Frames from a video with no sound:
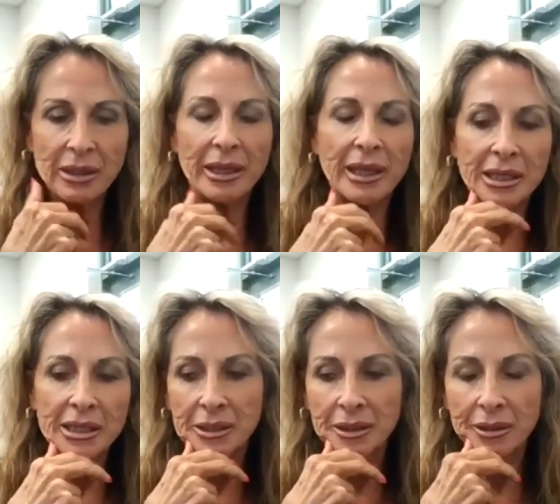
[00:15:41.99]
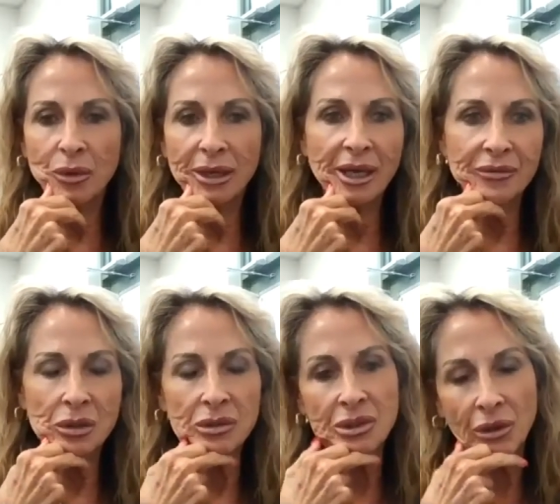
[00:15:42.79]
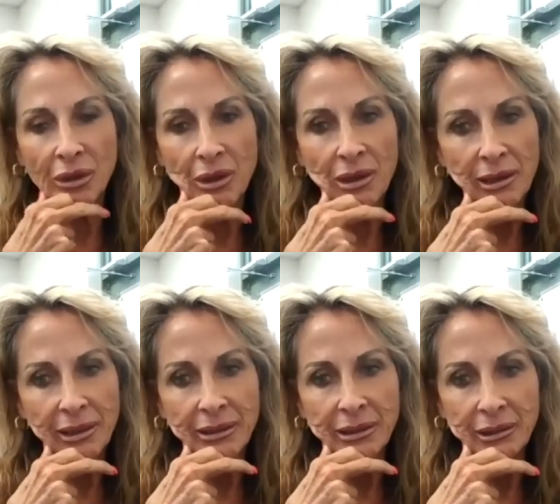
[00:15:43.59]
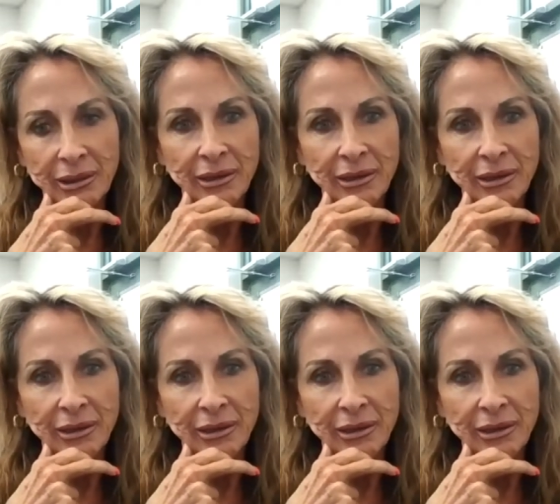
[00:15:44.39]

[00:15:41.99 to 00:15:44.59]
and we have those online